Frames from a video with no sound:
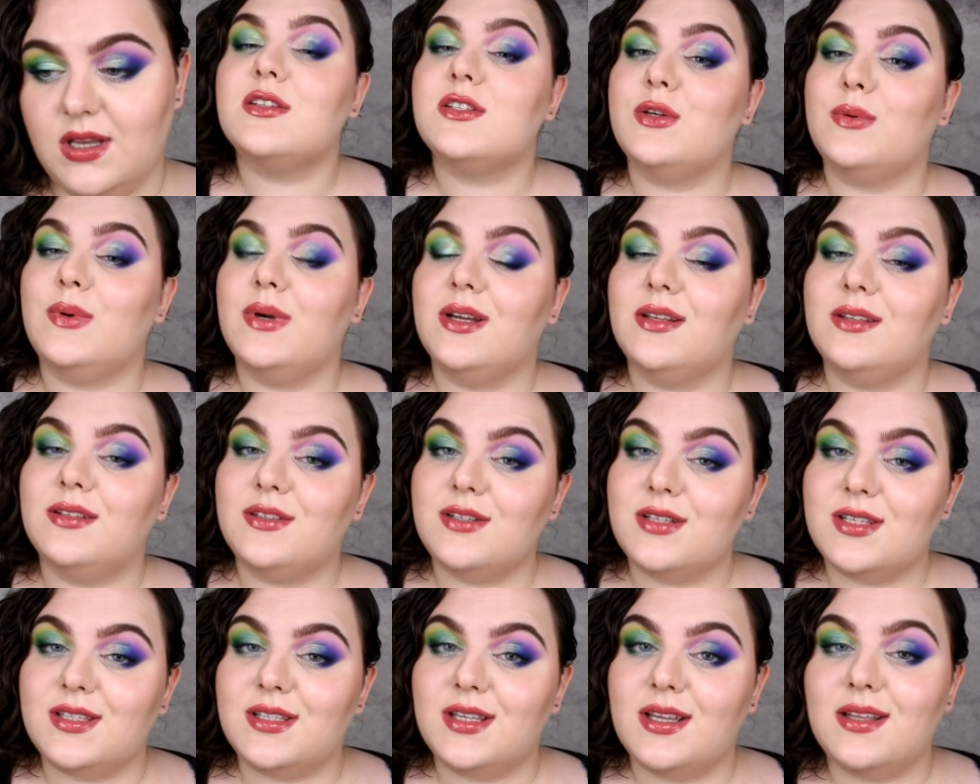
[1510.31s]
So I
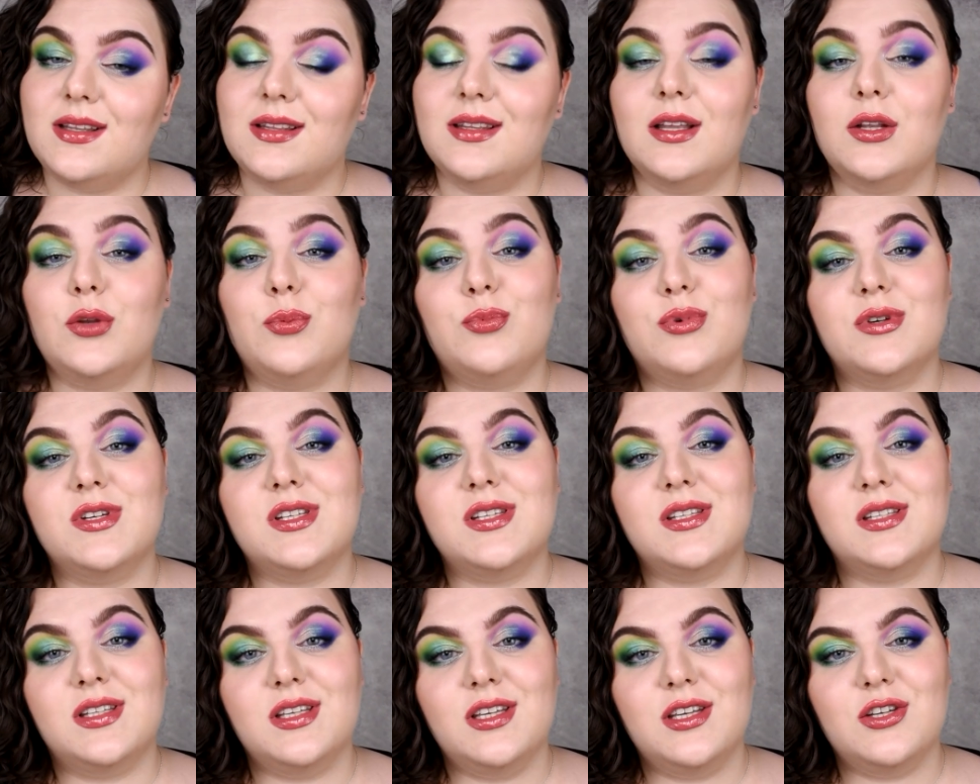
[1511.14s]
understand that
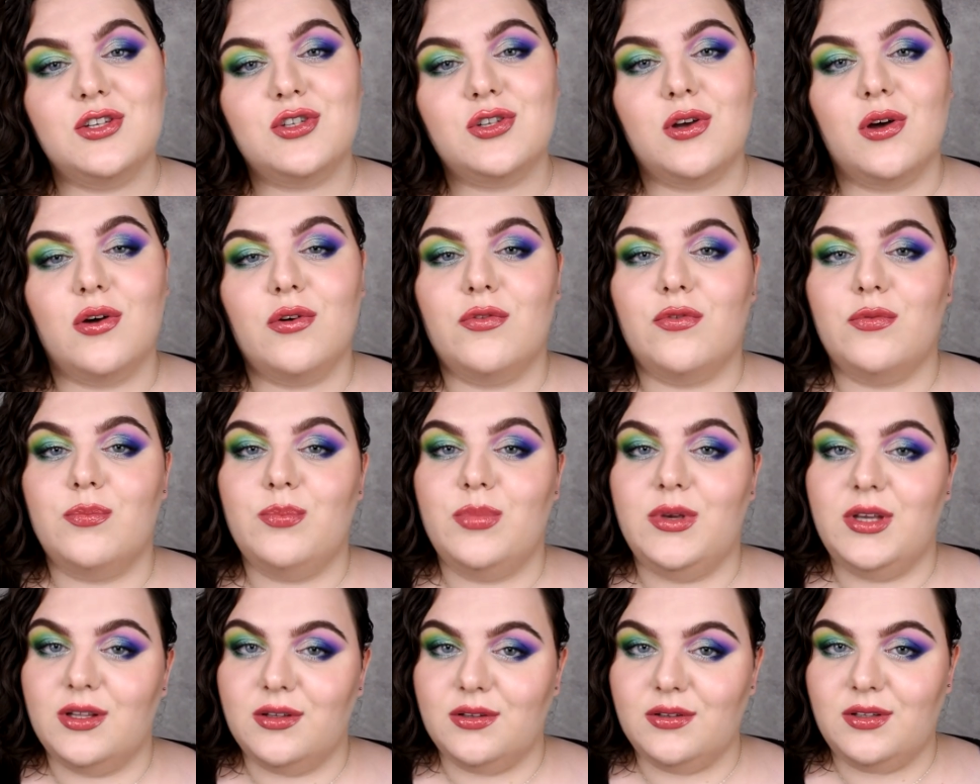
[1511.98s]
prestige of
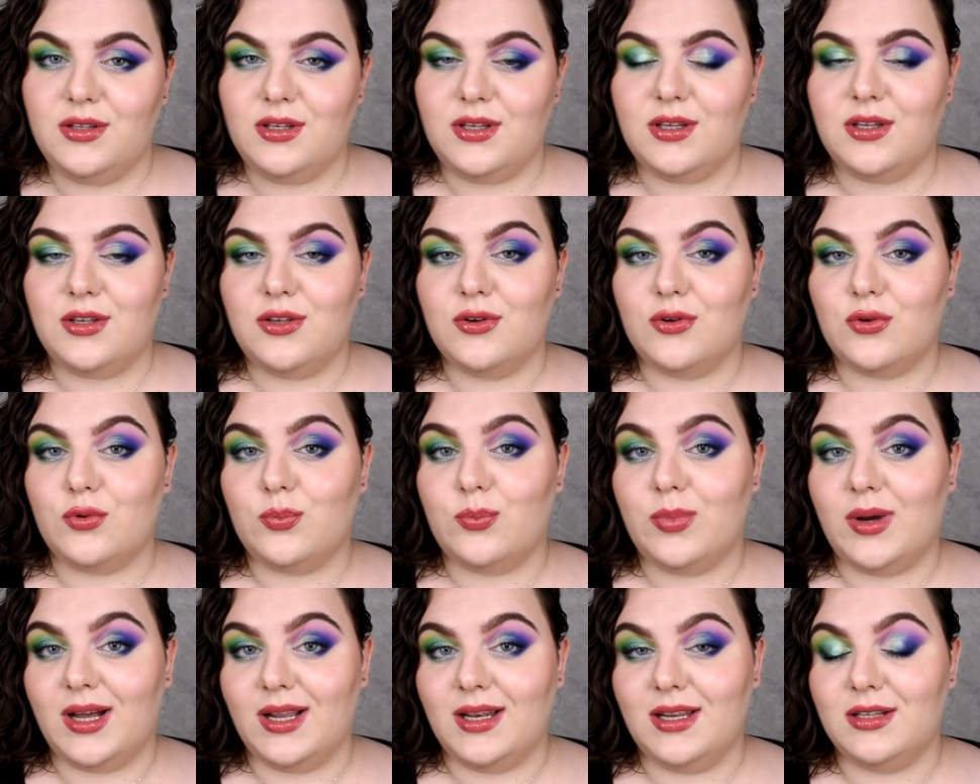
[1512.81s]
building your
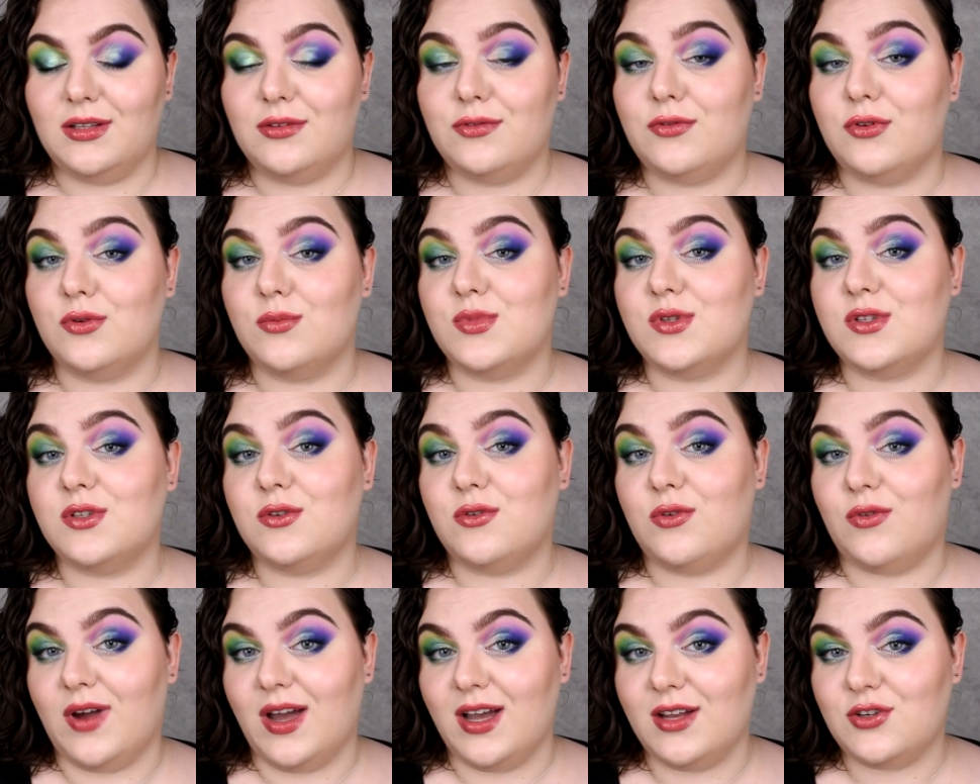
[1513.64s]
palette from
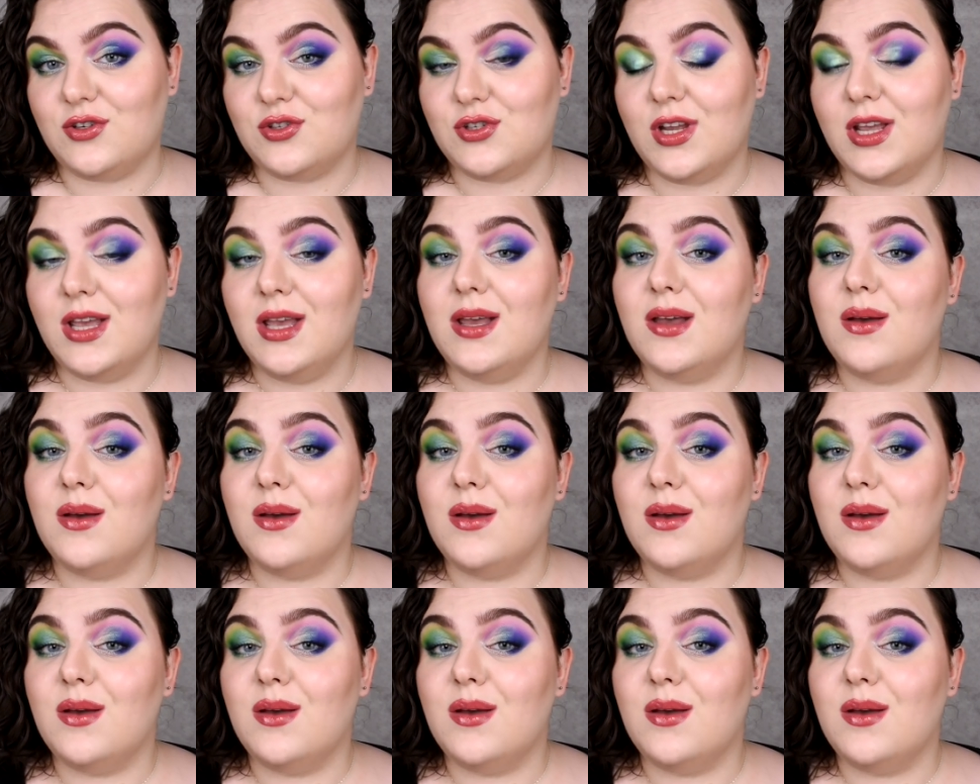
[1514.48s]
scratch